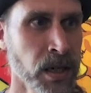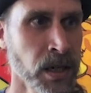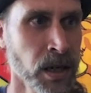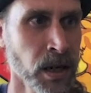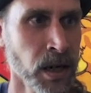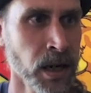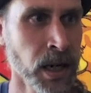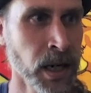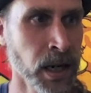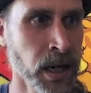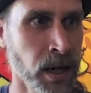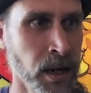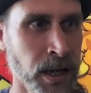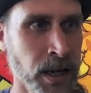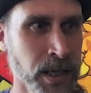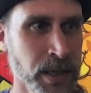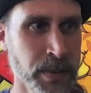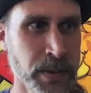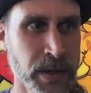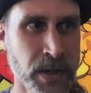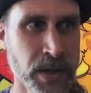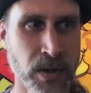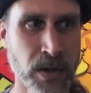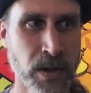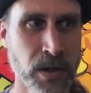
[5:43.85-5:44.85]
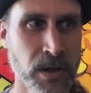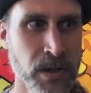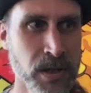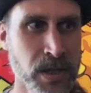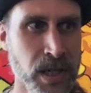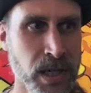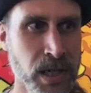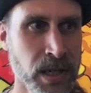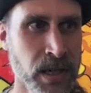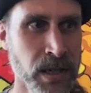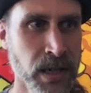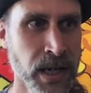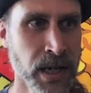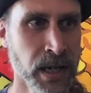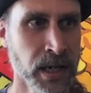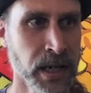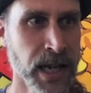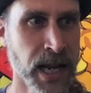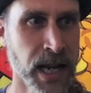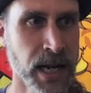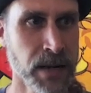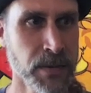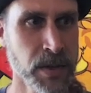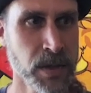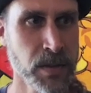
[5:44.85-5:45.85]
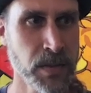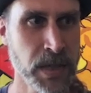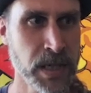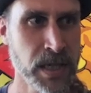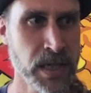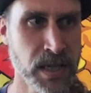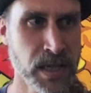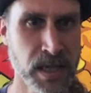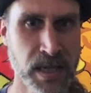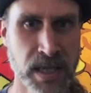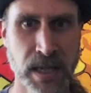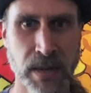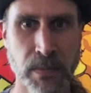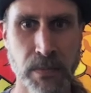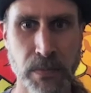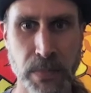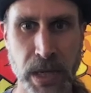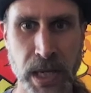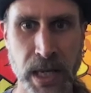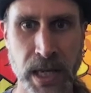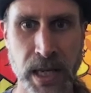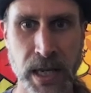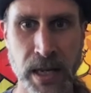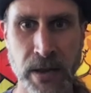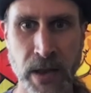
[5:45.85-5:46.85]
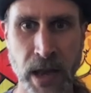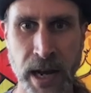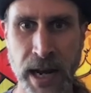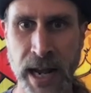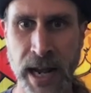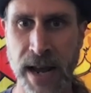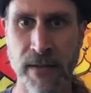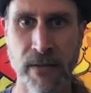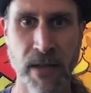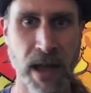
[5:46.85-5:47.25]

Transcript: entrepreneurs and cannabis businesses get big that have